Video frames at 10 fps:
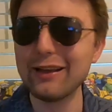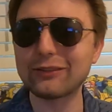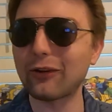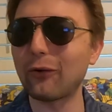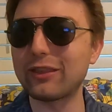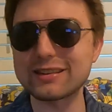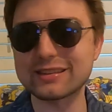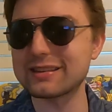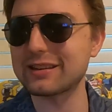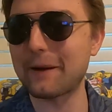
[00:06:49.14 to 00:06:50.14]
So
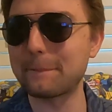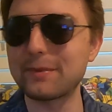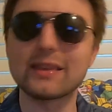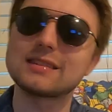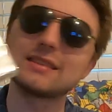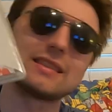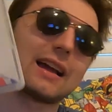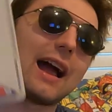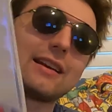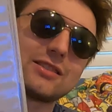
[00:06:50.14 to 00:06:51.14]
this is
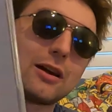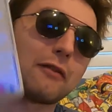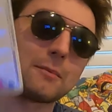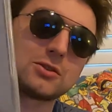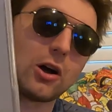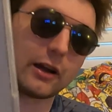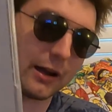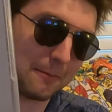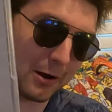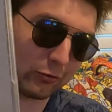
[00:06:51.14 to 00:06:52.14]
the kind of stuff I'm
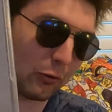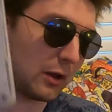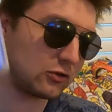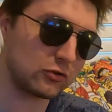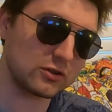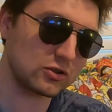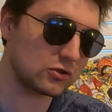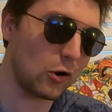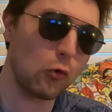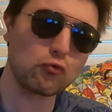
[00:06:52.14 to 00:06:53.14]
talking about, though. It's
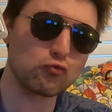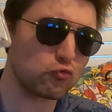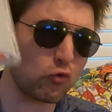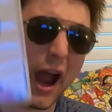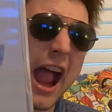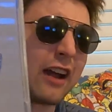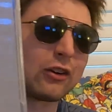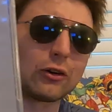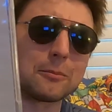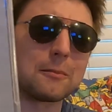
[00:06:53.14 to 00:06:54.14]
just so
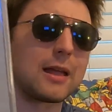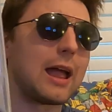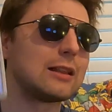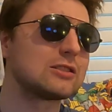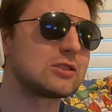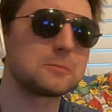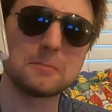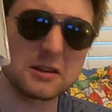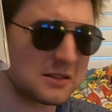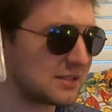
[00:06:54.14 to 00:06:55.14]
random and
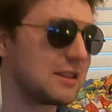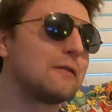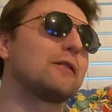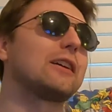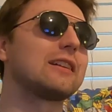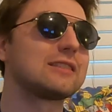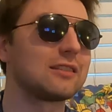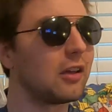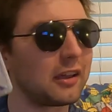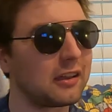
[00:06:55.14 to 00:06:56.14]
specific.
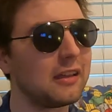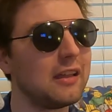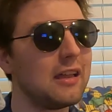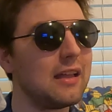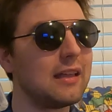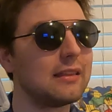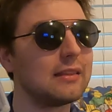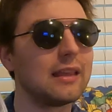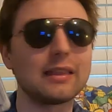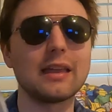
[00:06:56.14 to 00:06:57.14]
It's like,
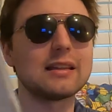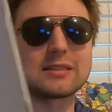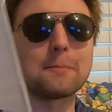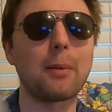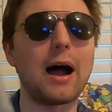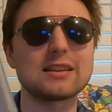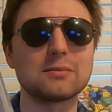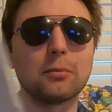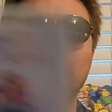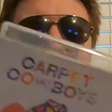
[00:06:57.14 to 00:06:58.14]
it's
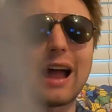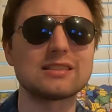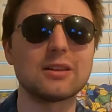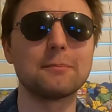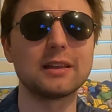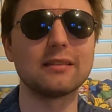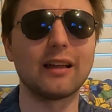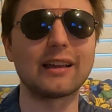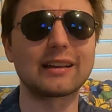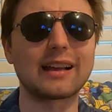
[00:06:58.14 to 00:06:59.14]
impossible not to be
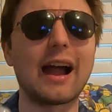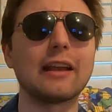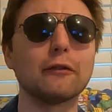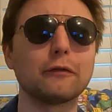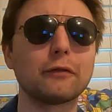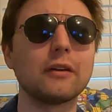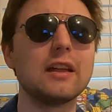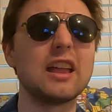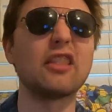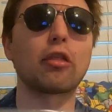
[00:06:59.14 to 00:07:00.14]
like kind of
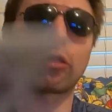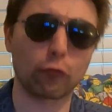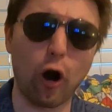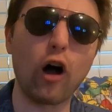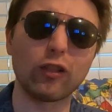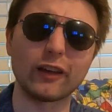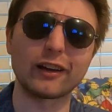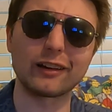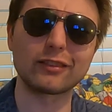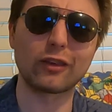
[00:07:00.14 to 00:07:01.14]

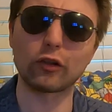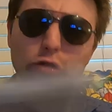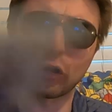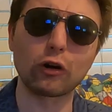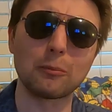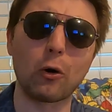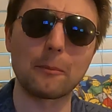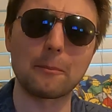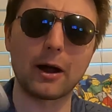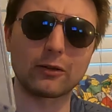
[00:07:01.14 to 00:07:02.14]
enthralling to learn
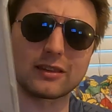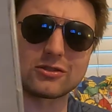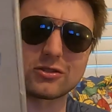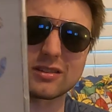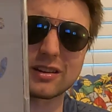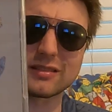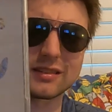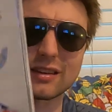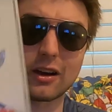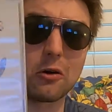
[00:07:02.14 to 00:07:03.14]
about this, just because
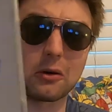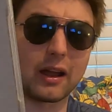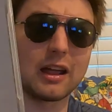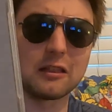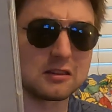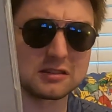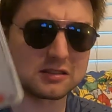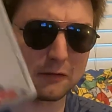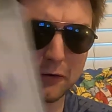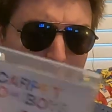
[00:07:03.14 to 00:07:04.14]
it's like, okay, this
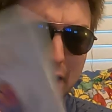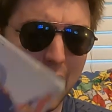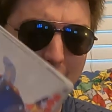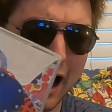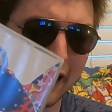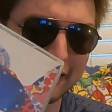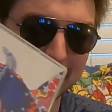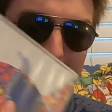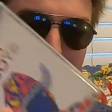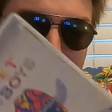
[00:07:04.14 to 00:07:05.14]
is a very odd
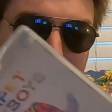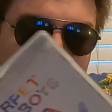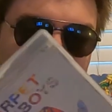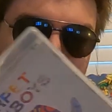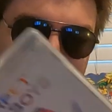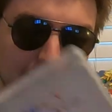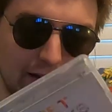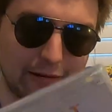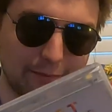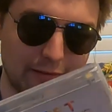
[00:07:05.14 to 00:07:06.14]
thing. This
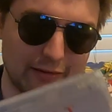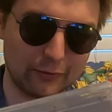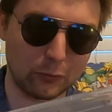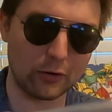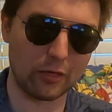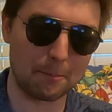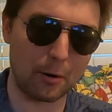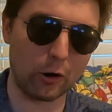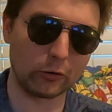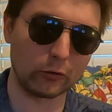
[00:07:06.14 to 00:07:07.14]
is one of the
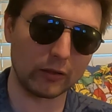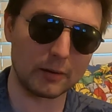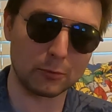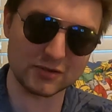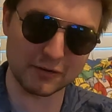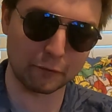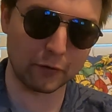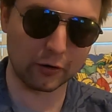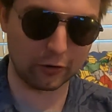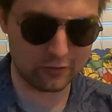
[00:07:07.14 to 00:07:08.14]
partner labels of
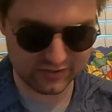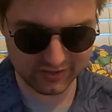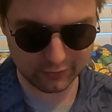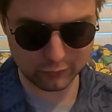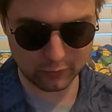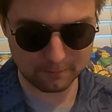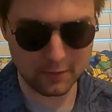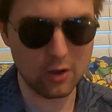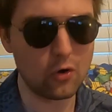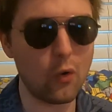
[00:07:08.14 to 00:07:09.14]
Vinegar Syndrome,
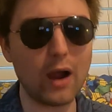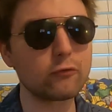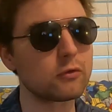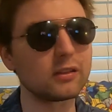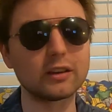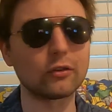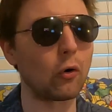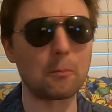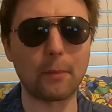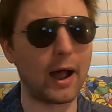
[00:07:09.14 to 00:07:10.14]
who I really
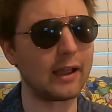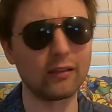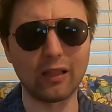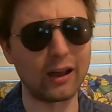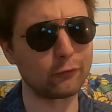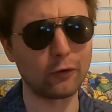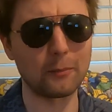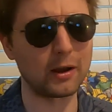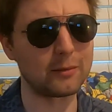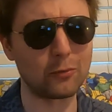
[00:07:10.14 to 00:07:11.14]
don't buy a lot
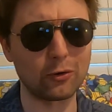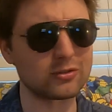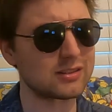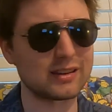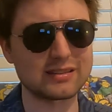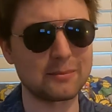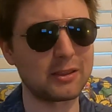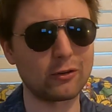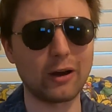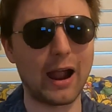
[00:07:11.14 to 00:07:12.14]
from anymore, just because, I
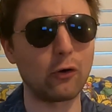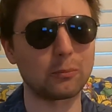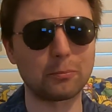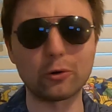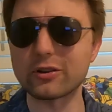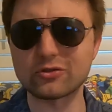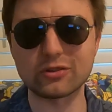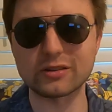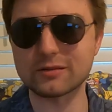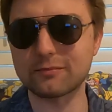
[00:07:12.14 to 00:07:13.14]
mean, their output is
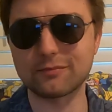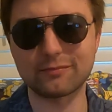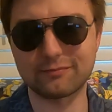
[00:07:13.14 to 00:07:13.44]
just